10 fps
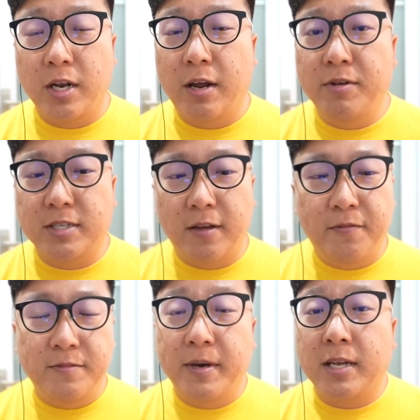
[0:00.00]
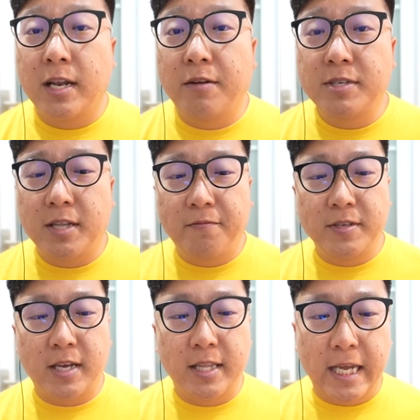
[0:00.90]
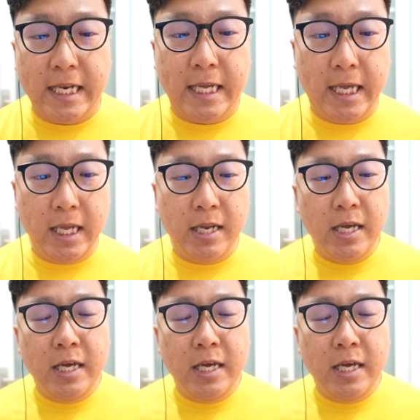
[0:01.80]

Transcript: Galarian Stunfisk, but Galarian Stunfisk can take the hit